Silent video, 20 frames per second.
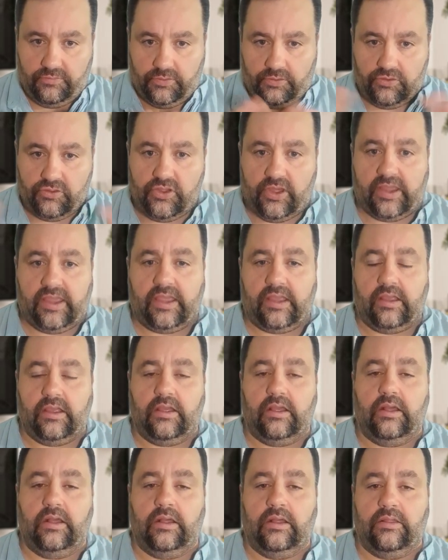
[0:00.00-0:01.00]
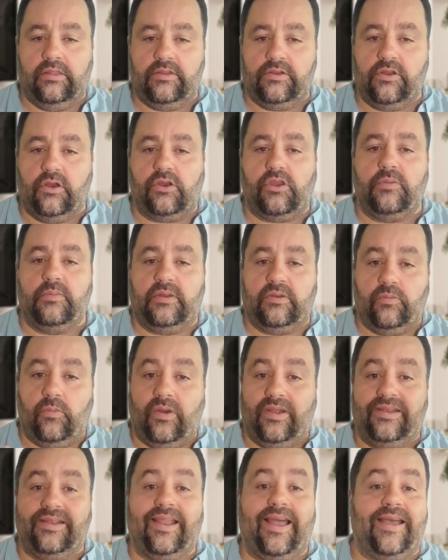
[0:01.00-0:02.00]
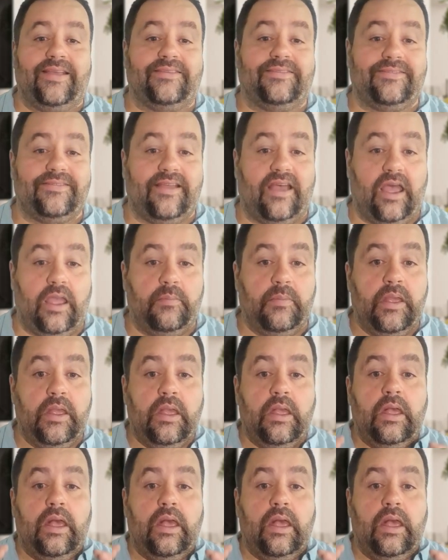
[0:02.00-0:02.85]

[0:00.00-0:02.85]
checking the document one last time,